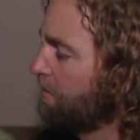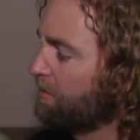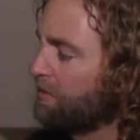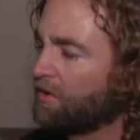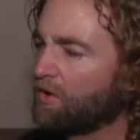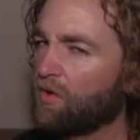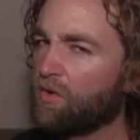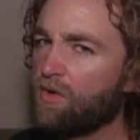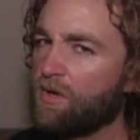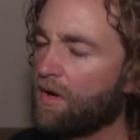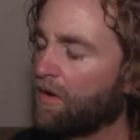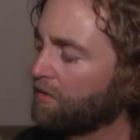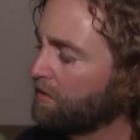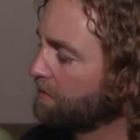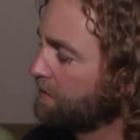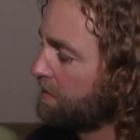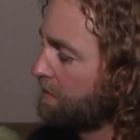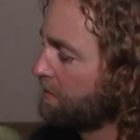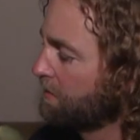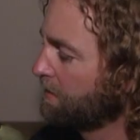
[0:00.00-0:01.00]
Who
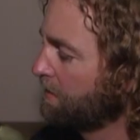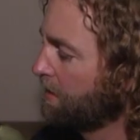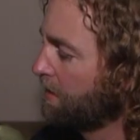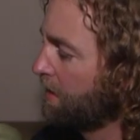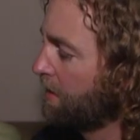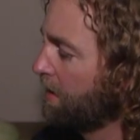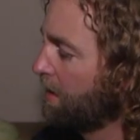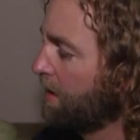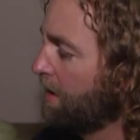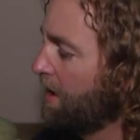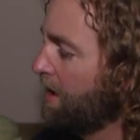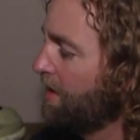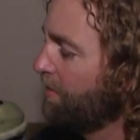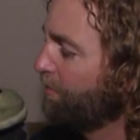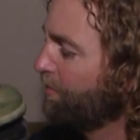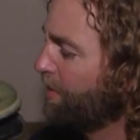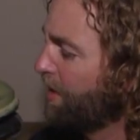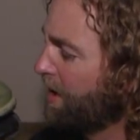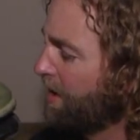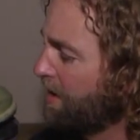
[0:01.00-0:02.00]
knows?
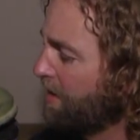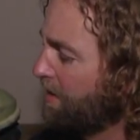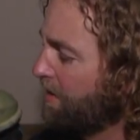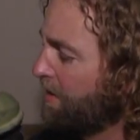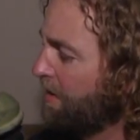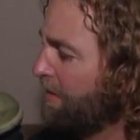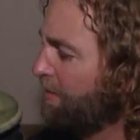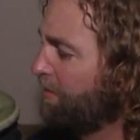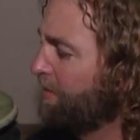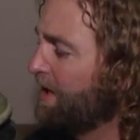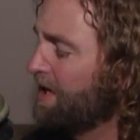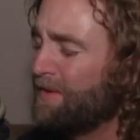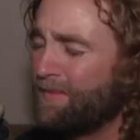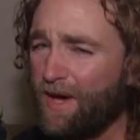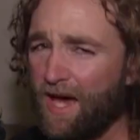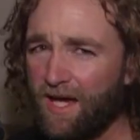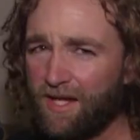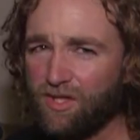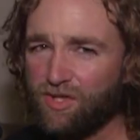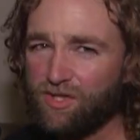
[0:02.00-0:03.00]
But the
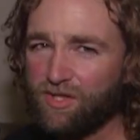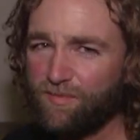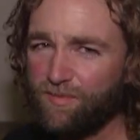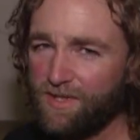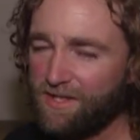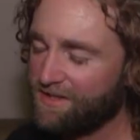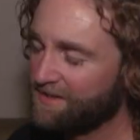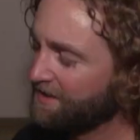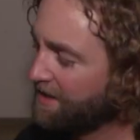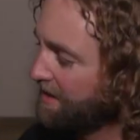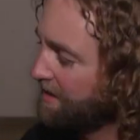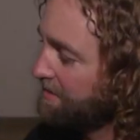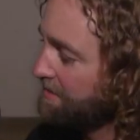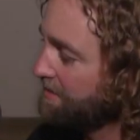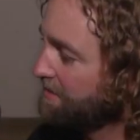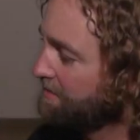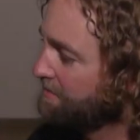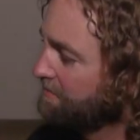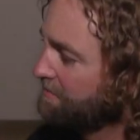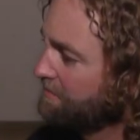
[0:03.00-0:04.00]
Pbacks should be
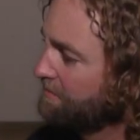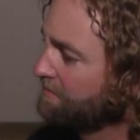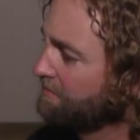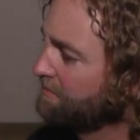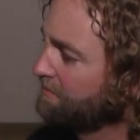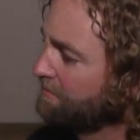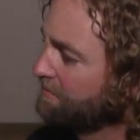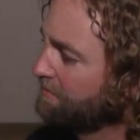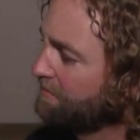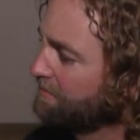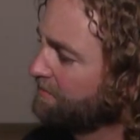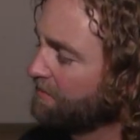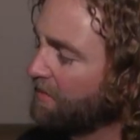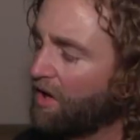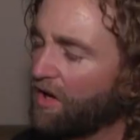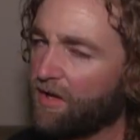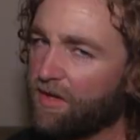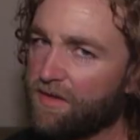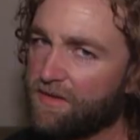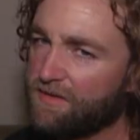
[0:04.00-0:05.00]
standard
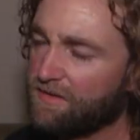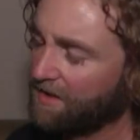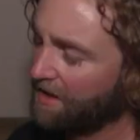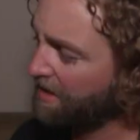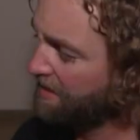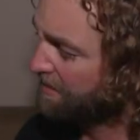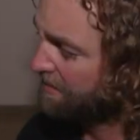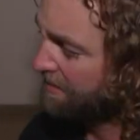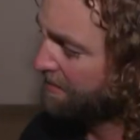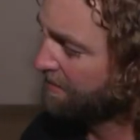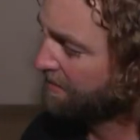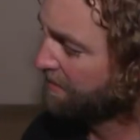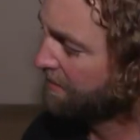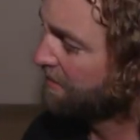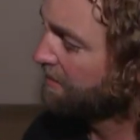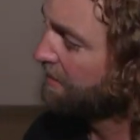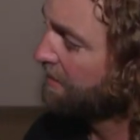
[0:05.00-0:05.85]
on all skates.